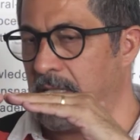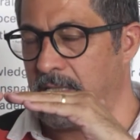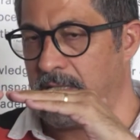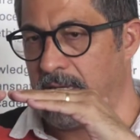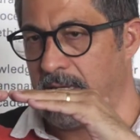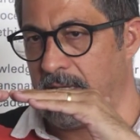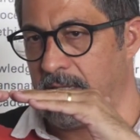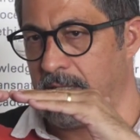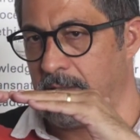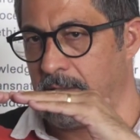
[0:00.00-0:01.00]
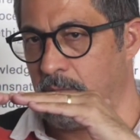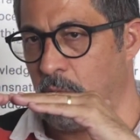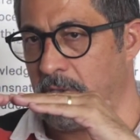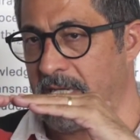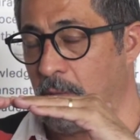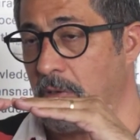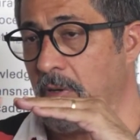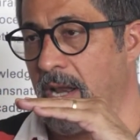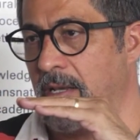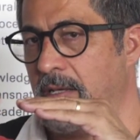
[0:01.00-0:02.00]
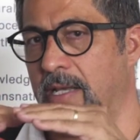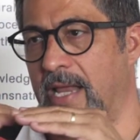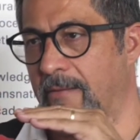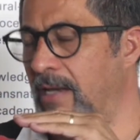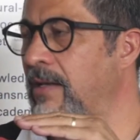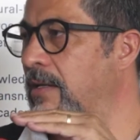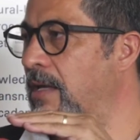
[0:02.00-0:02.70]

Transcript: in the multicultural level,